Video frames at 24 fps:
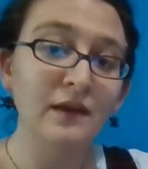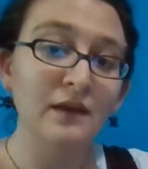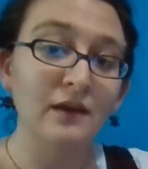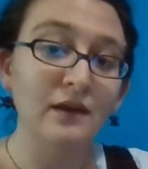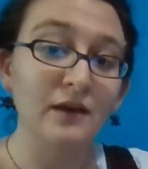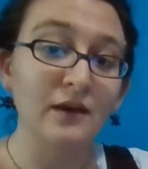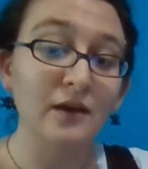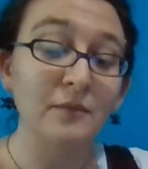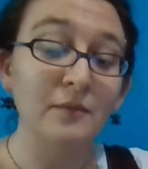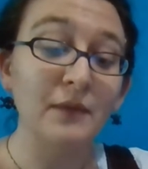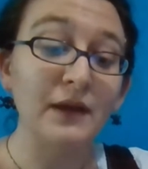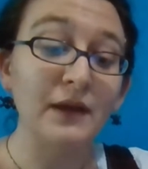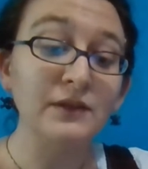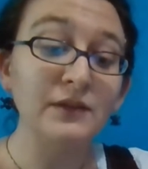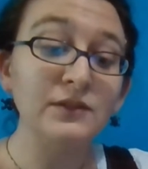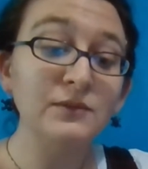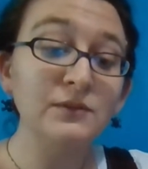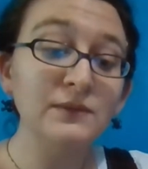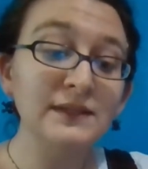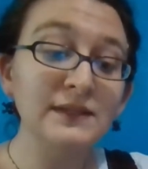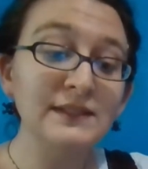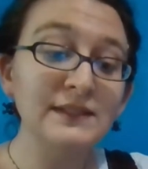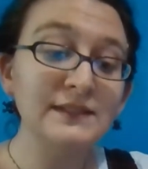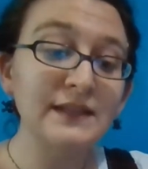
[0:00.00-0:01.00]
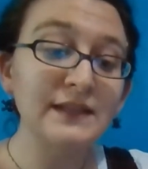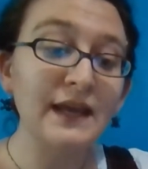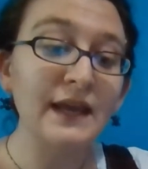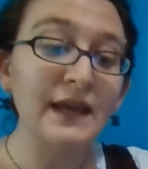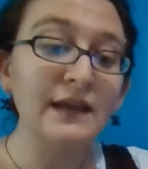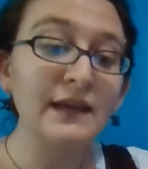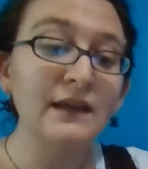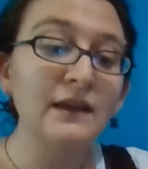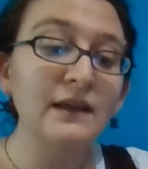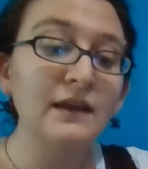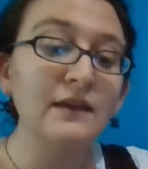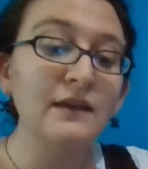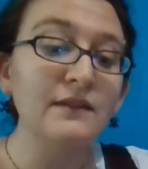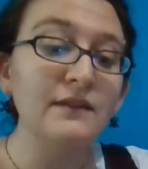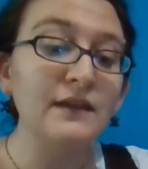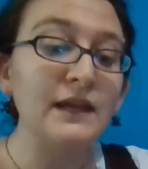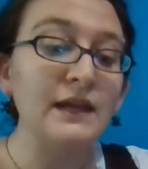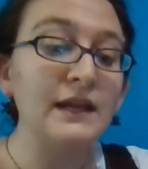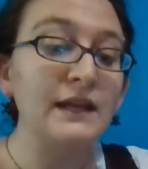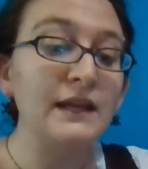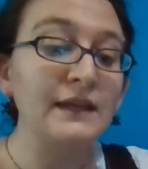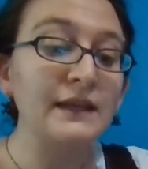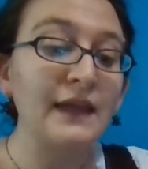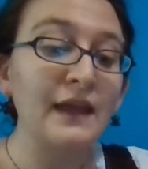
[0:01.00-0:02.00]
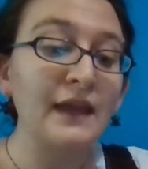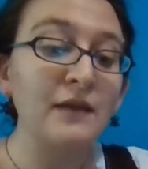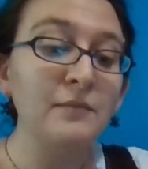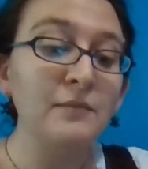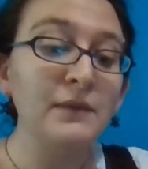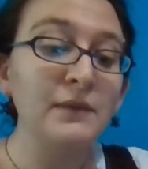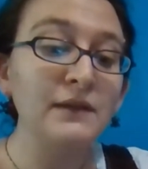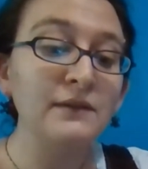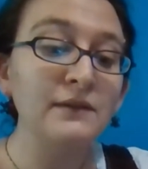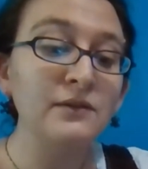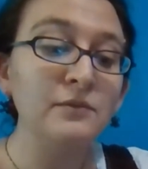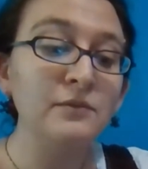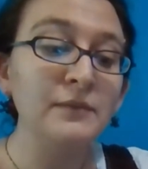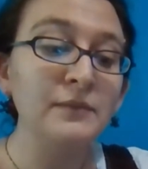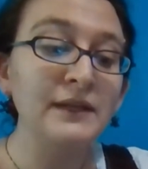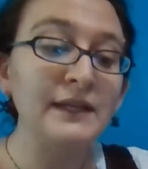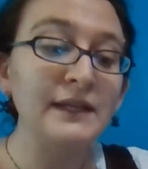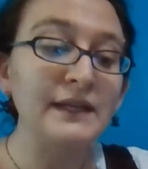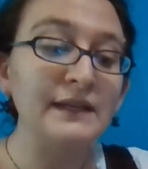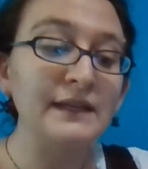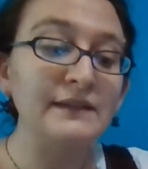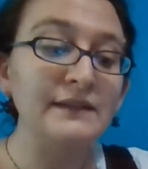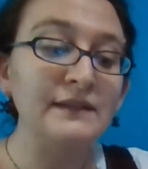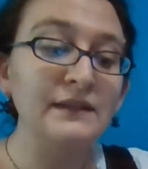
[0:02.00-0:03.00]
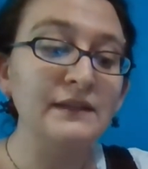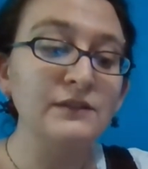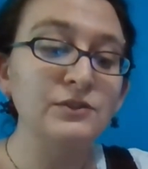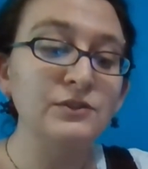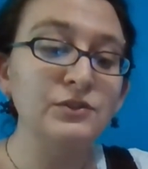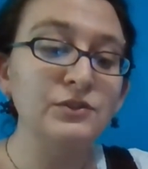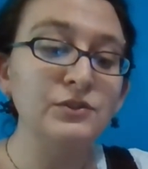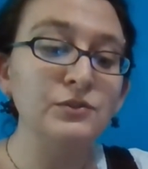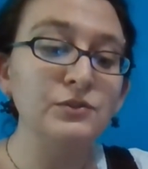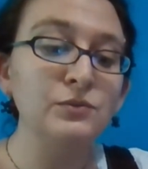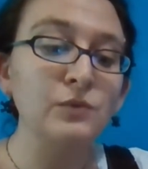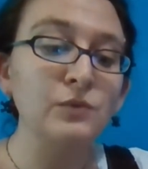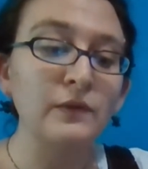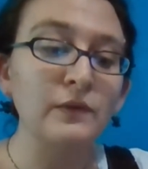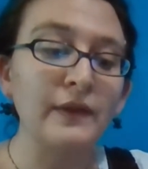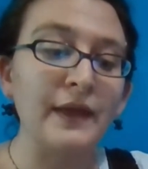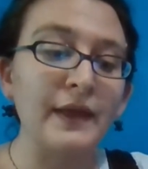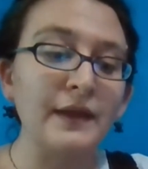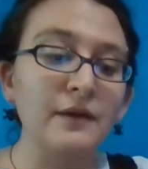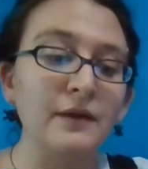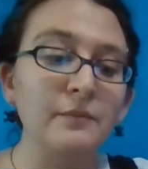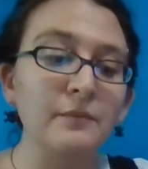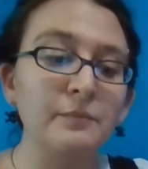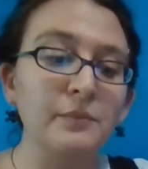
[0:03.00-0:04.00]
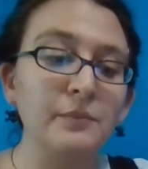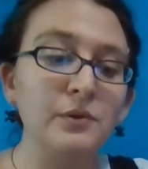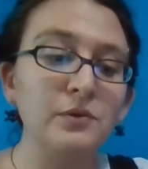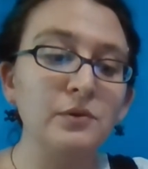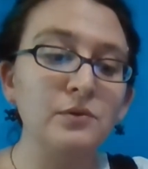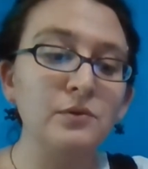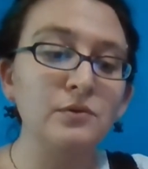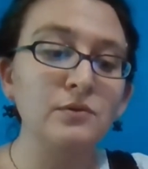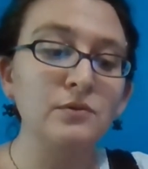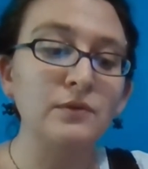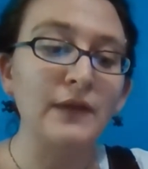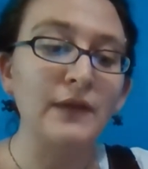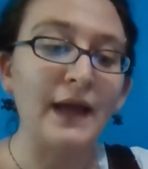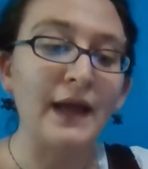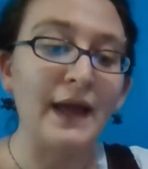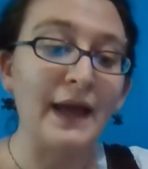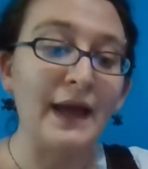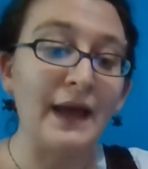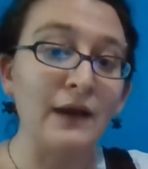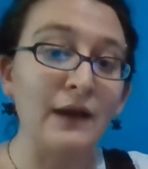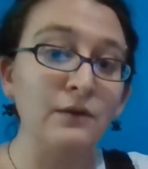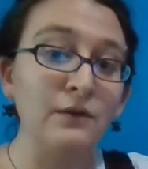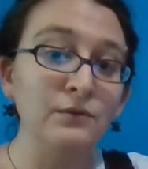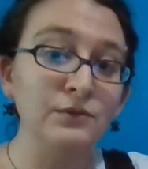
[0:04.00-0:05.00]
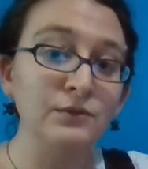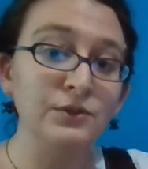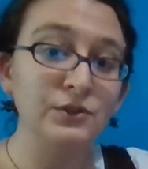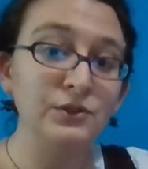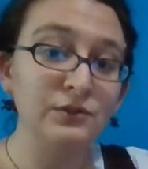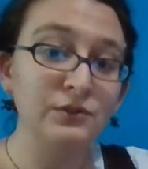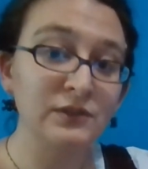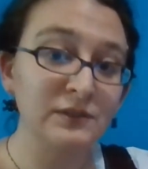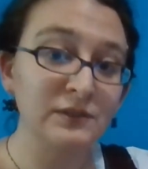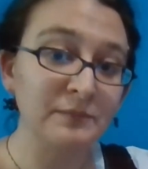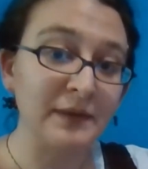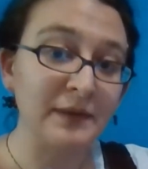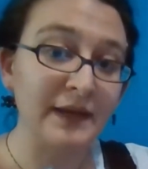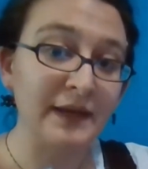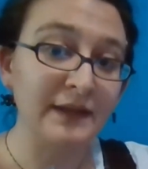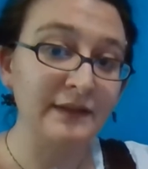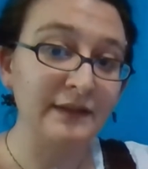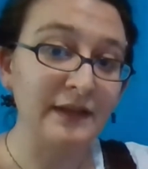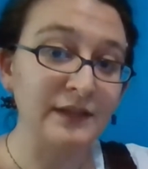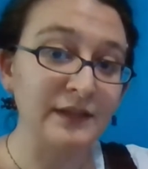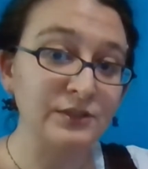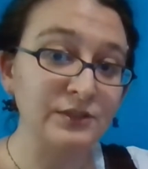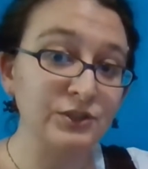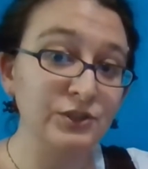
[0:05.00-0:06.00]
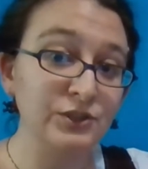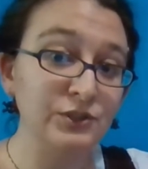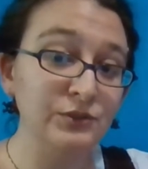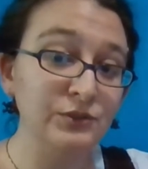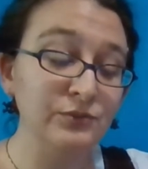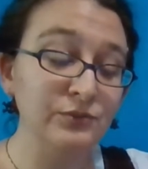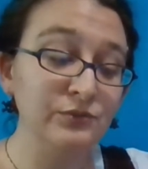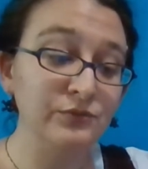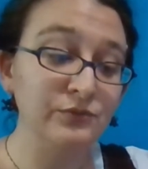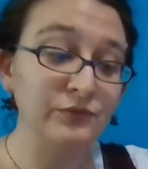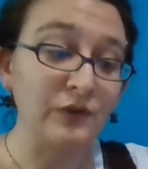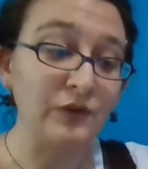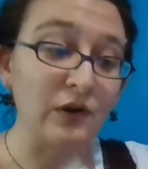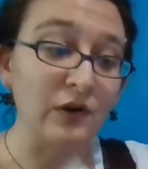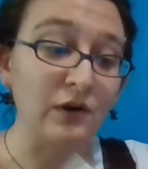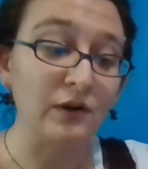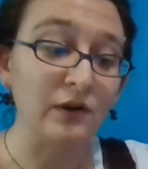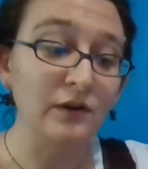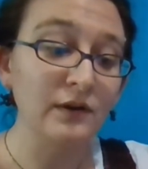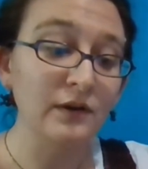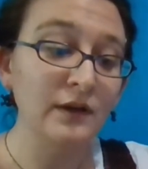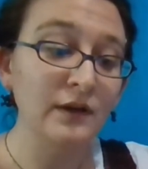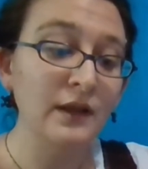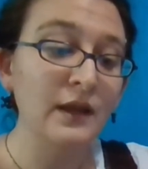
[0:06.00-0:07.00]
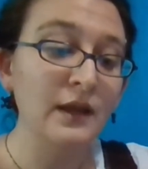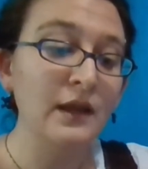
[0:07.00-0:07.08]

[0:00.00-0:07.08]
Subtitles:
I do want to say that it can be a little bit easy to like pull out your spyglass too far.